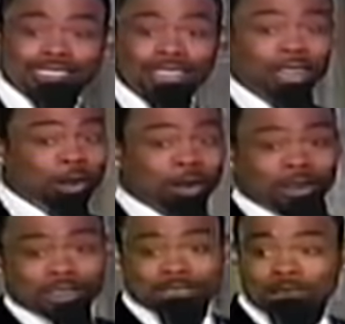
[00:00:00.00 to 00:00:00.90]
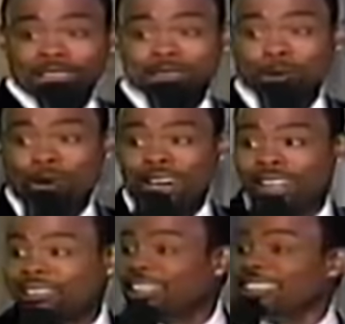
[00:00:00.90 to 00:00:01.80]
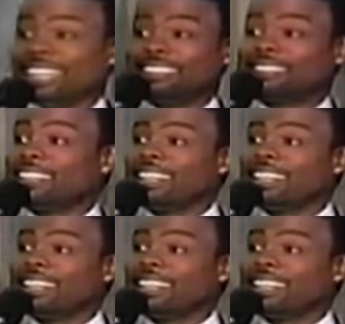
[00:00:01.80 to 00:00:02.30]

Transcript: You go to the Source Awards, they singing,